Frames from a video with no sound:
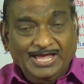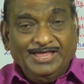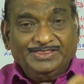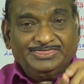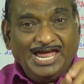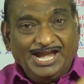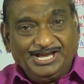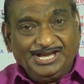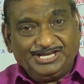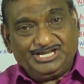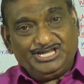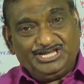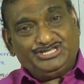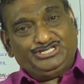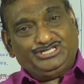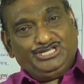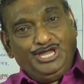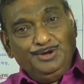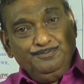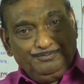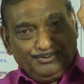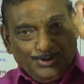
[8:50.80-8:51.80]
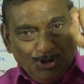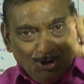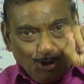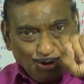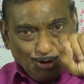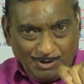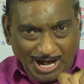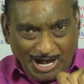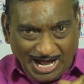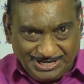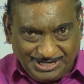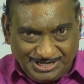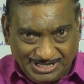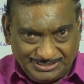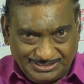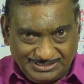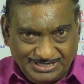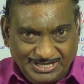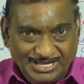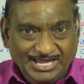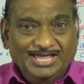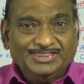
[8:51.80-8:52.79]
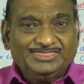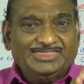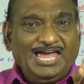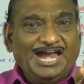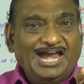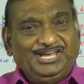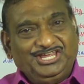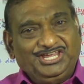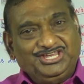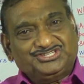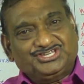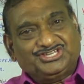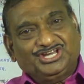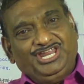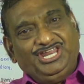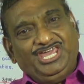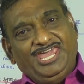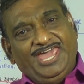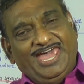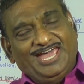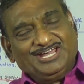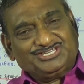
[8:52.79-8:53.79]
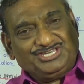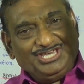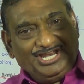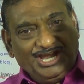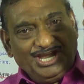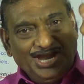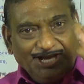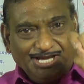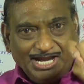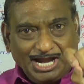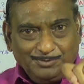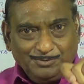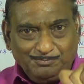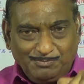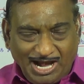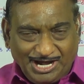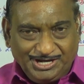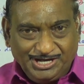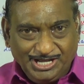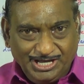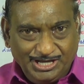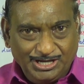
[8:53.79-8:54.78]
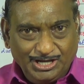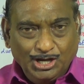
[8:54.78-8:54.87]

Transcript: that is impure blood, that is deoxygenated blood,